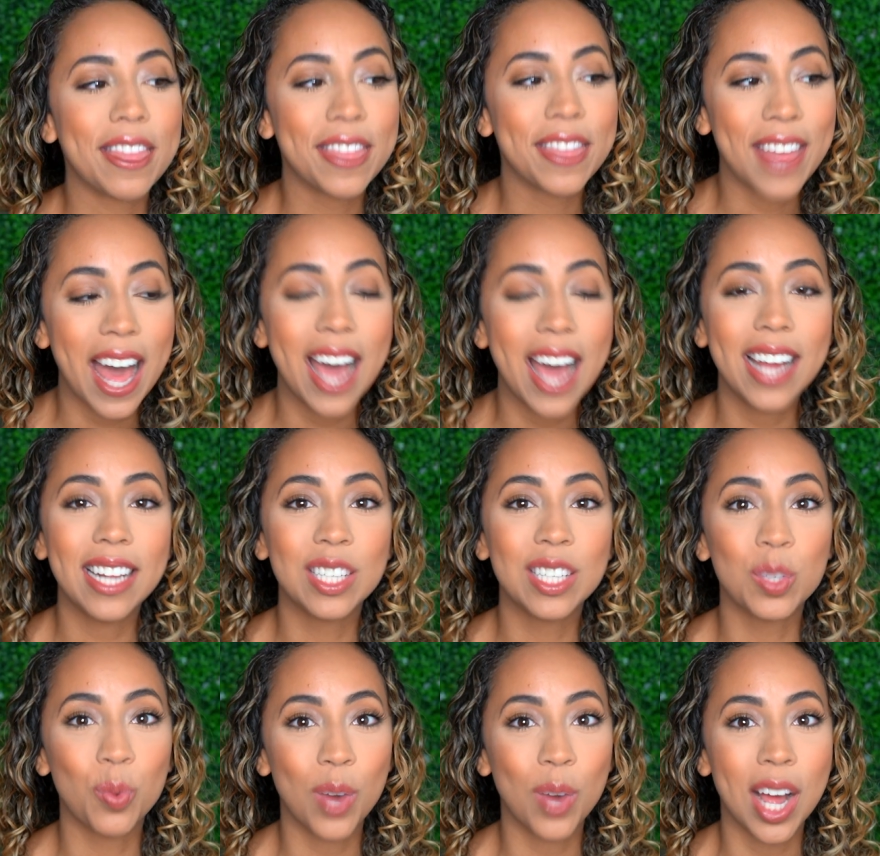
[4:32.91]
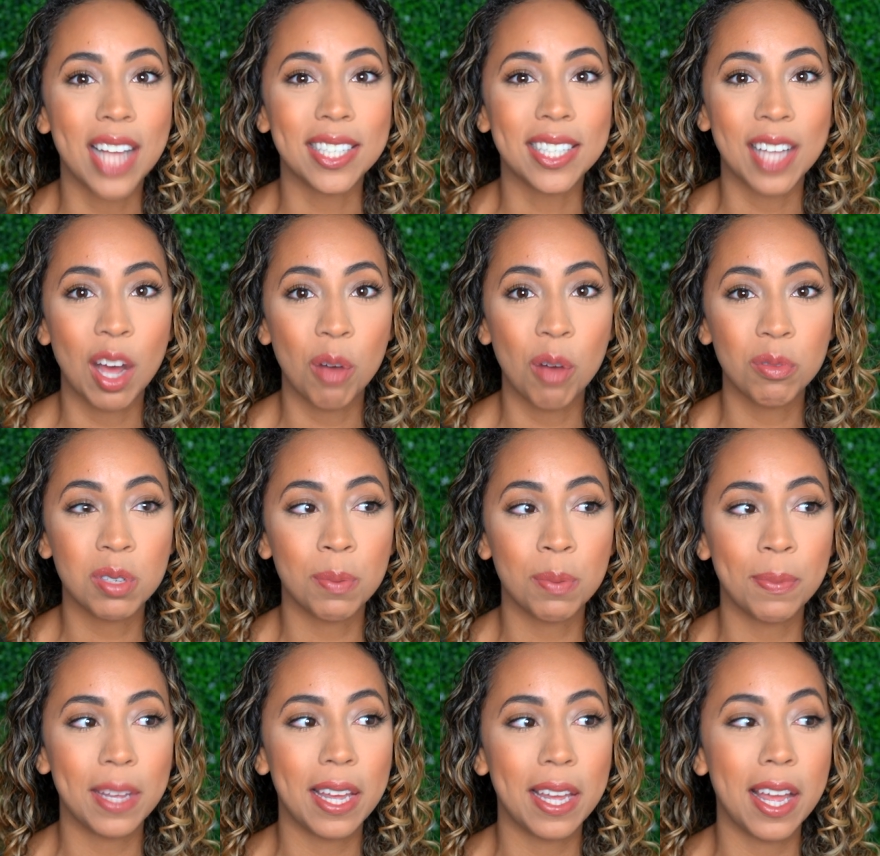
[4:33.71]
That is what has
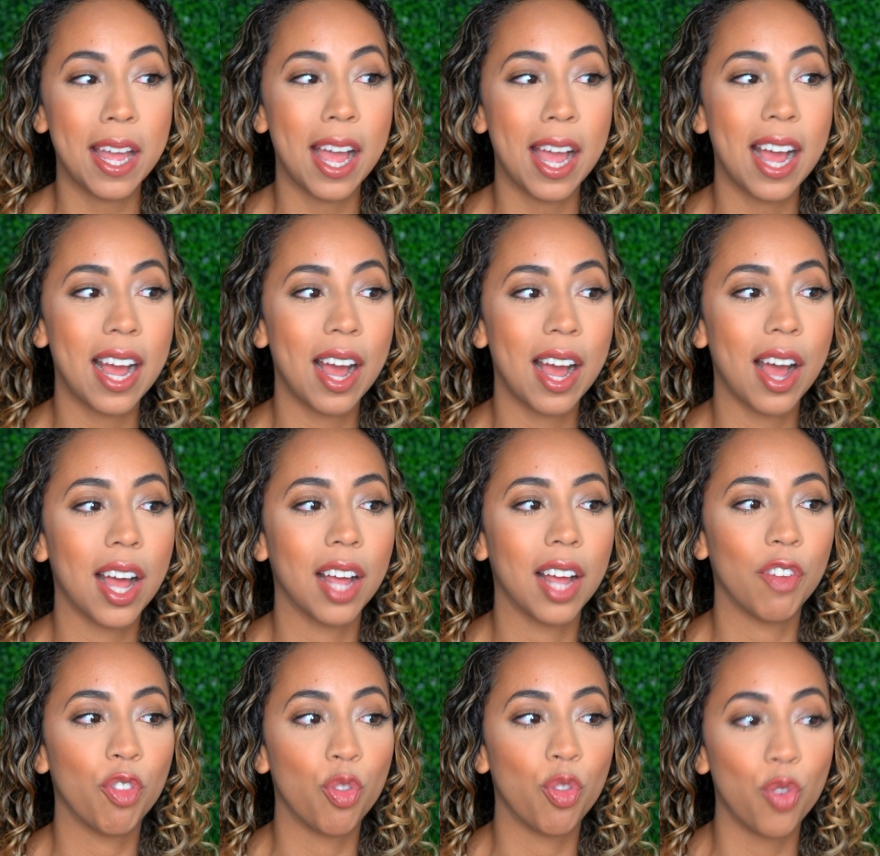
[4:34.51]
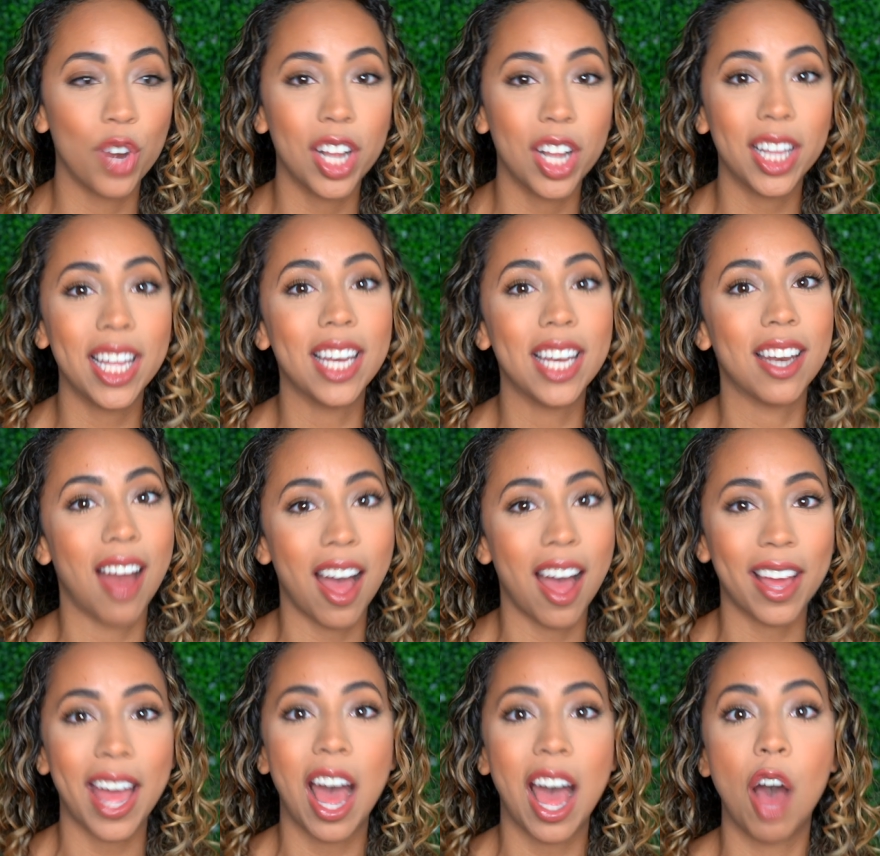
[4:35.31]
helped me really
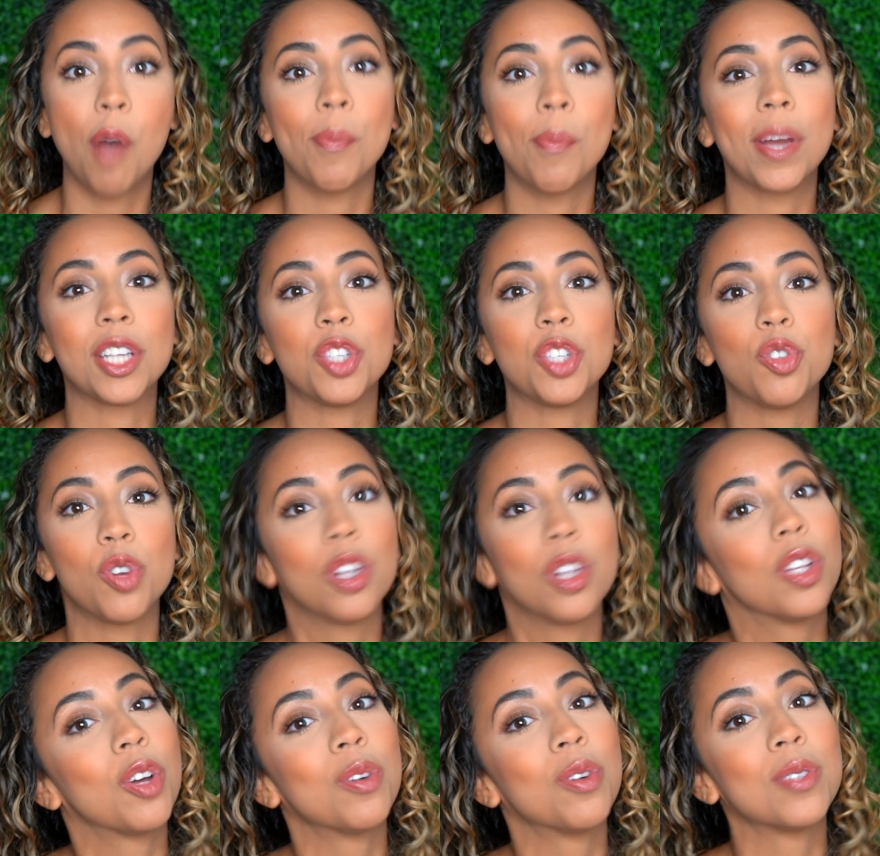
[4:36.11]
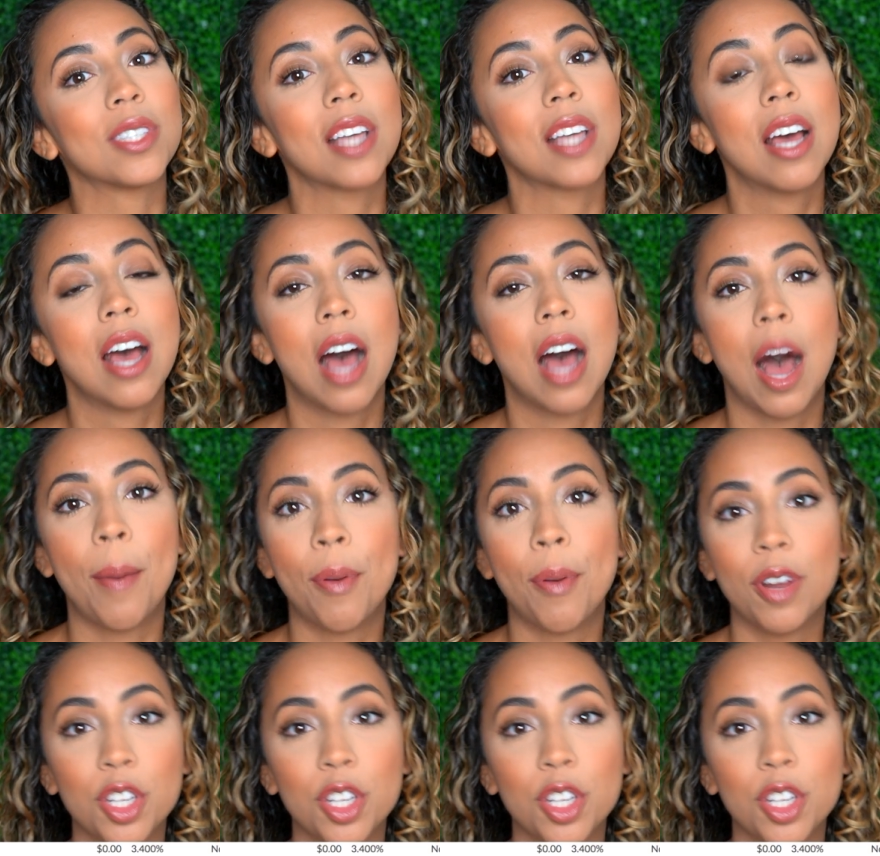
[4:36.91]
knock out my student loans. I'll put a